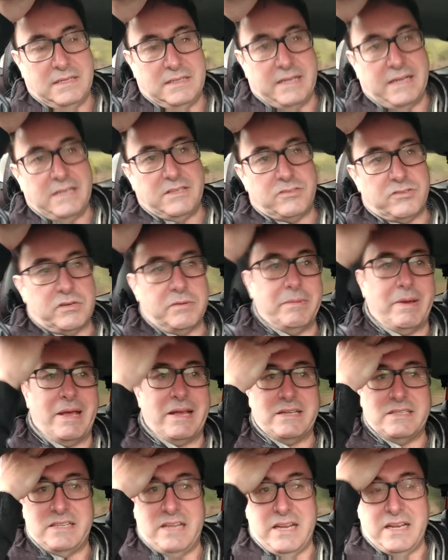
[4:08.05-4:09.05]
dentistry
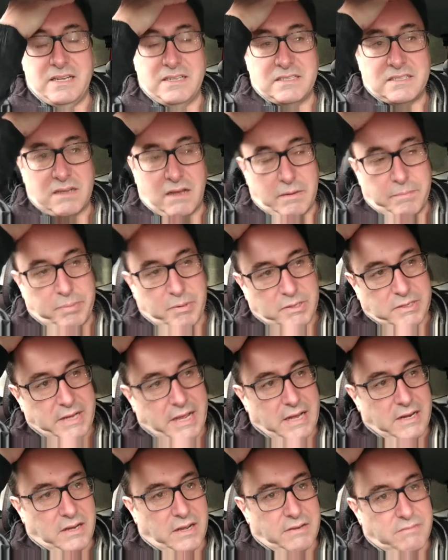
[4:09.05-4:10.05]
magazine, so I'd put
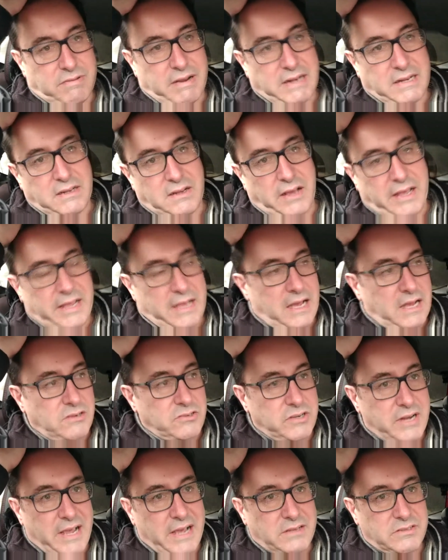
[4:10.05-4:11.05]
down I'd read like
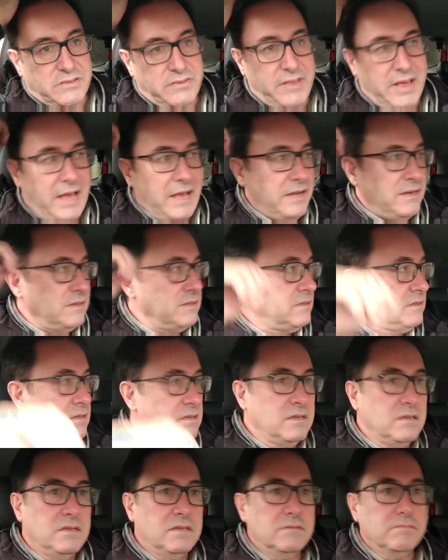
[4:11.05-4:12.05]
100 hours of that,
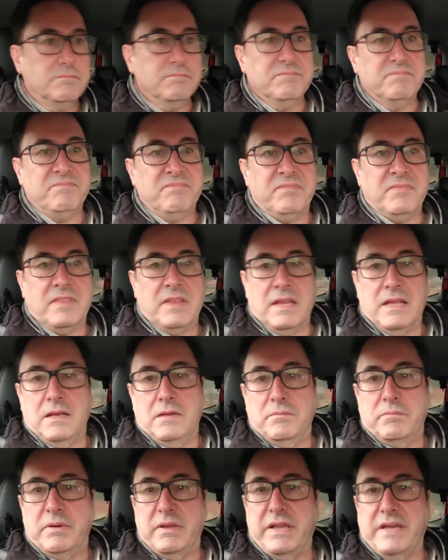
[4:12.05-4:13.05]

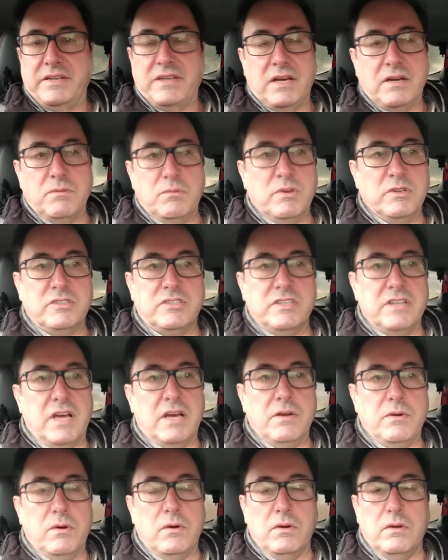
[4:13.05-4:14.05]
but they don't want to
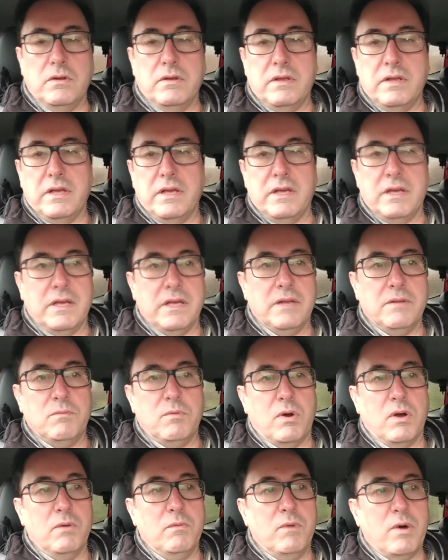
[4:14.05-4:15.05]
know in
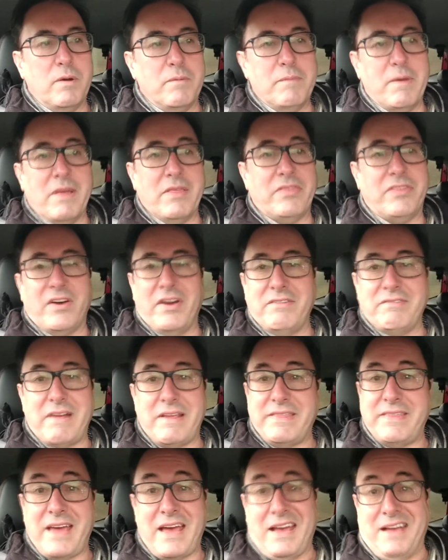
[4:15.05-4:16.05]
what month I
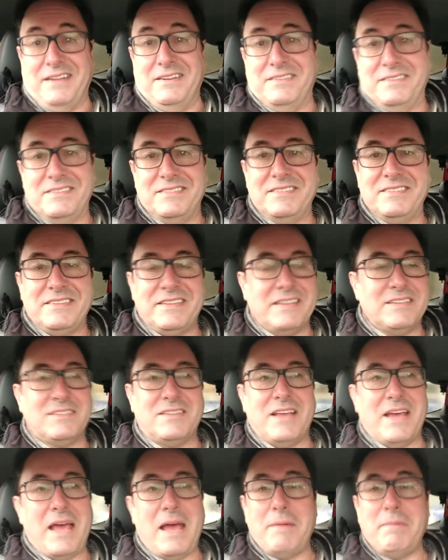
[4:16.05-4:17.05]
read that.
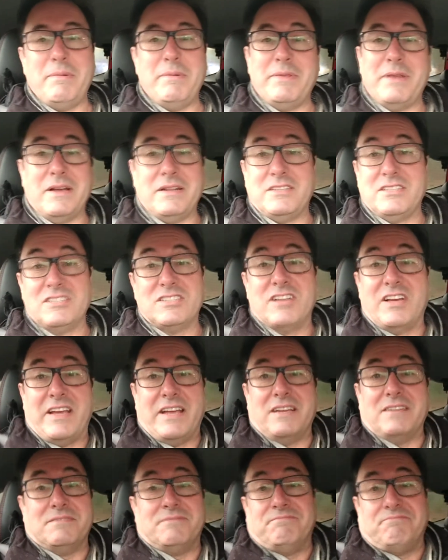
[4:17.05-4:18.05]
They're happy with that, just
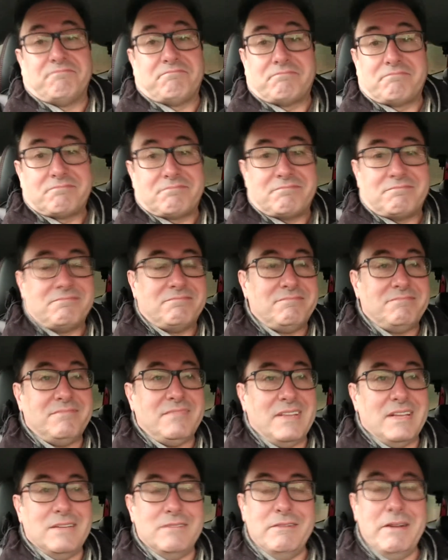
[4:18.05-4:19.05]
like
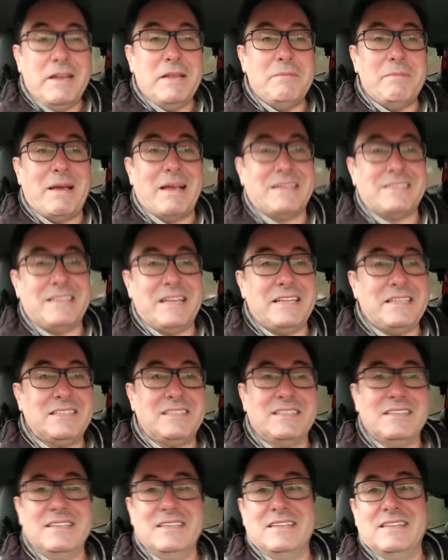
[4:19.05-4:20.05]
reading
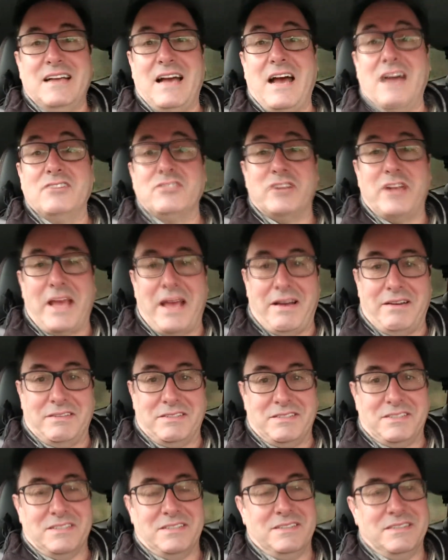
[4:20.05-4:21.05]
magazines 100
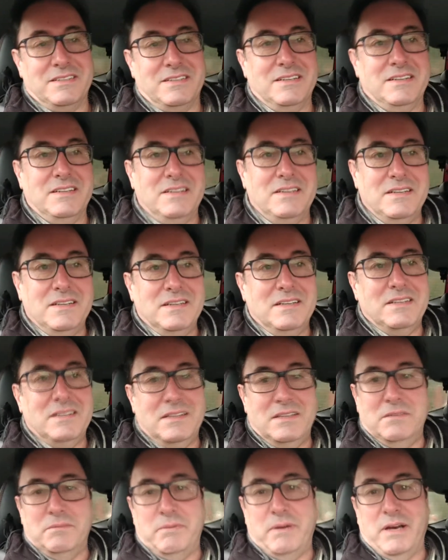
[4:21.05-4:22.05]
hours,
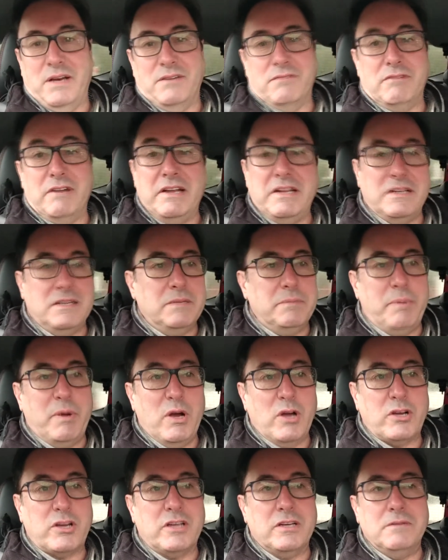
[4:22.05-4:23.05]
but reading a
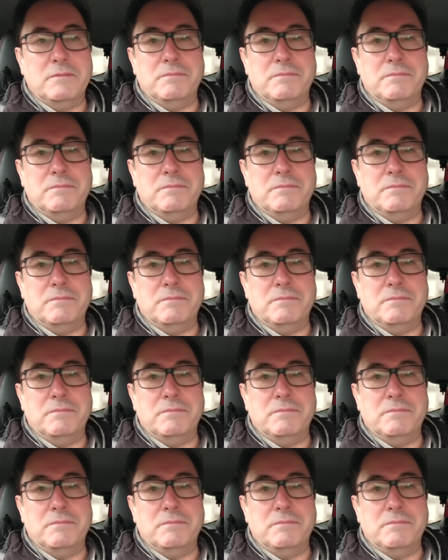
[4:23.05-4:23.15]
book